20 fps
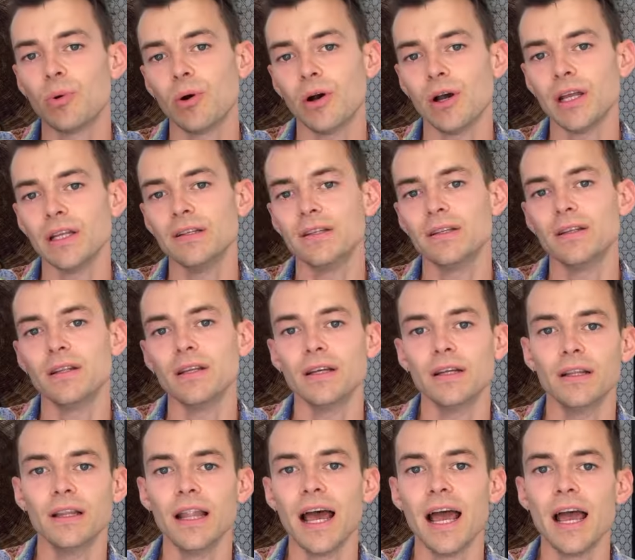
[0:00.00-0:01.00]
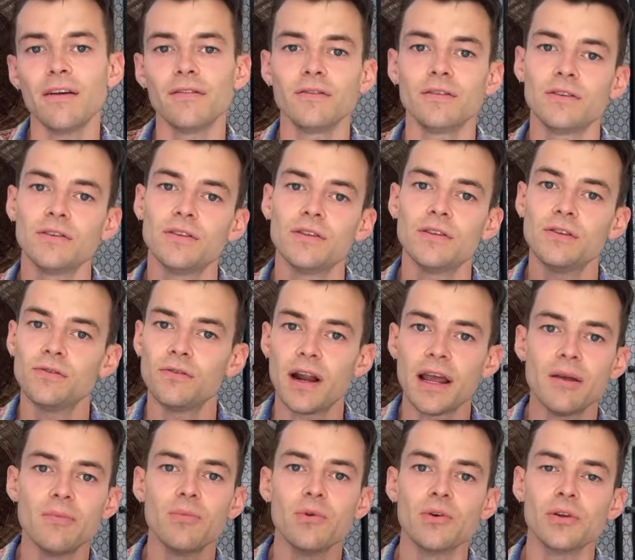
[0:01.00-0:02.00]
point to the left or to the
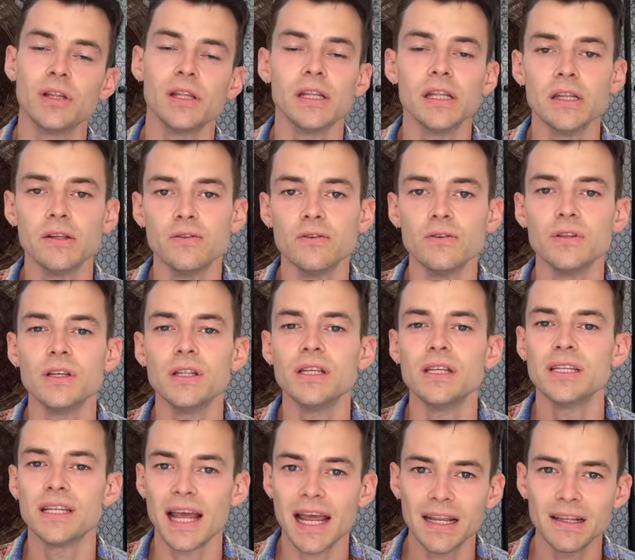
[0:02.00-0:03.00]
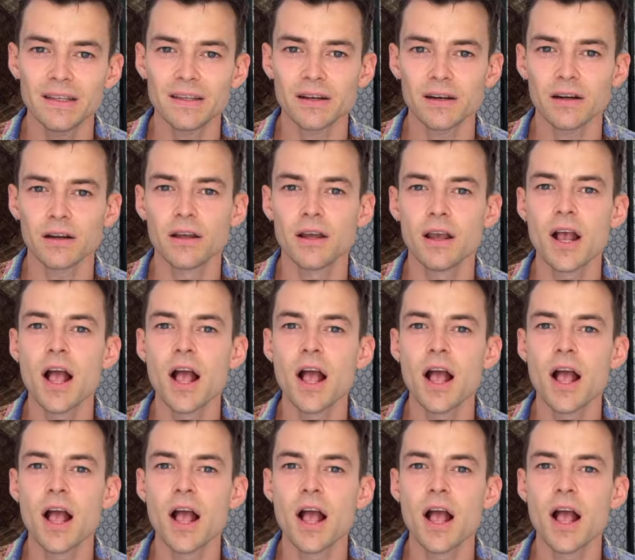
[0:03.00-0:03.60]
right more than they do to the center,